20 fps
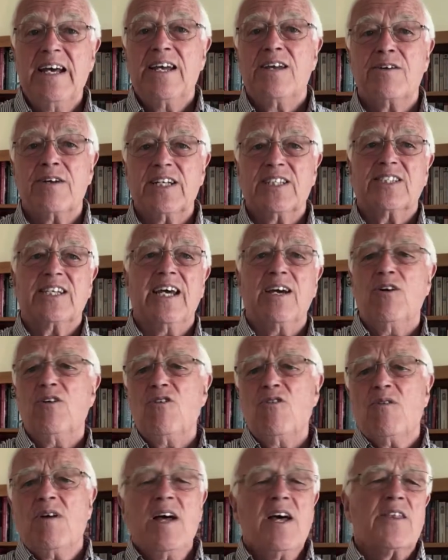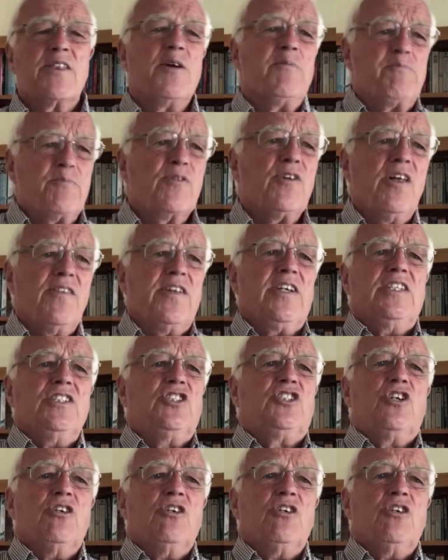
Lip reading: You can say, oh, the brothers,